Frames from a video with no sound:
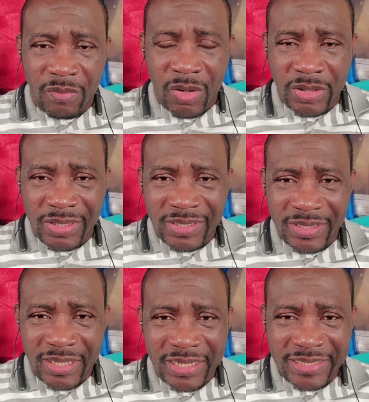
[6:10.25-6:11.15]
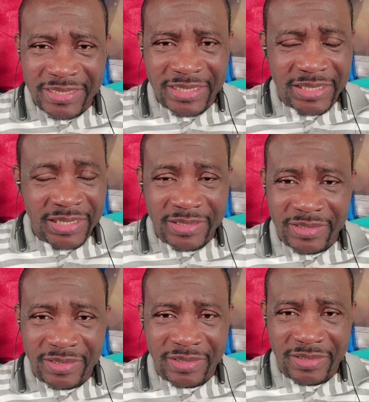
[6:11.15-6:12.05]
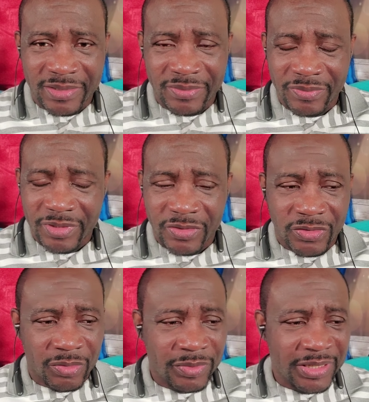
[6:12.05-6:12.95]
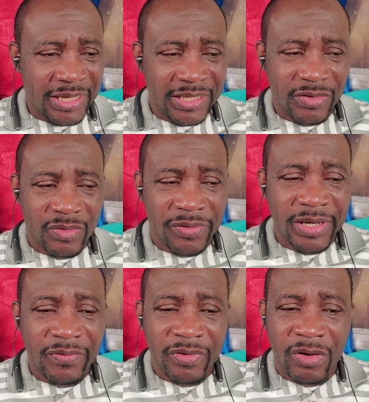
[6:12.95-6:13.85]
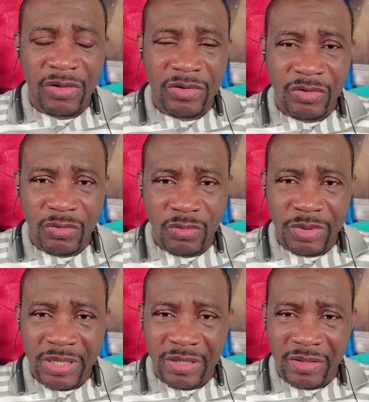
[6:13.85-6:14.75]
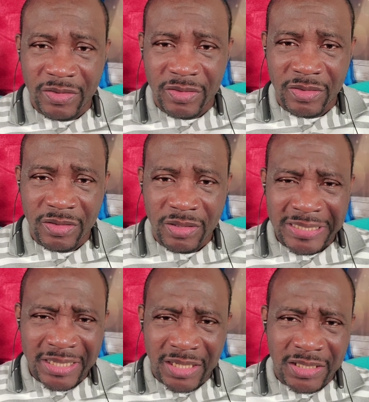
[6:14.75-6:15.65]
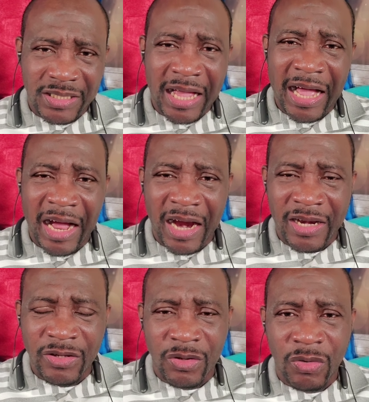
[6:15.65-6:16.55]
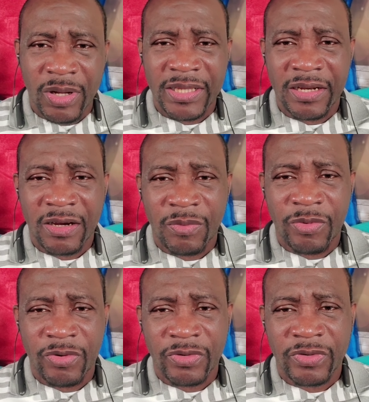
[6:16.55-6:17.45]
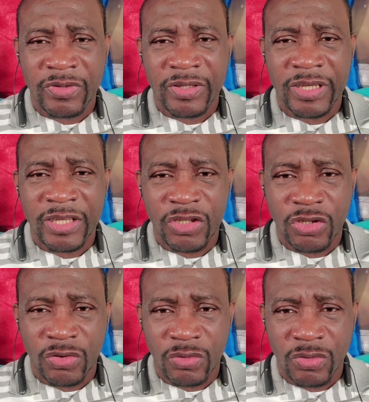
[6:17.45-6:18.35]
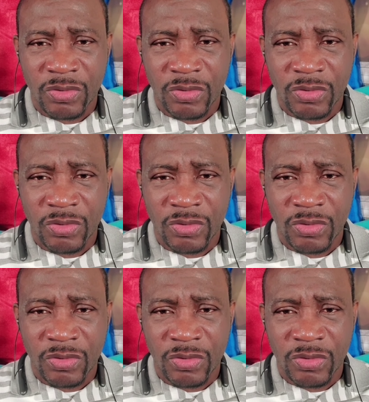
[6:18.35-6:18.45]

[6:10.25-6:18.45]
But listening is something that's very difficult to do because it's hard to look at another person's issue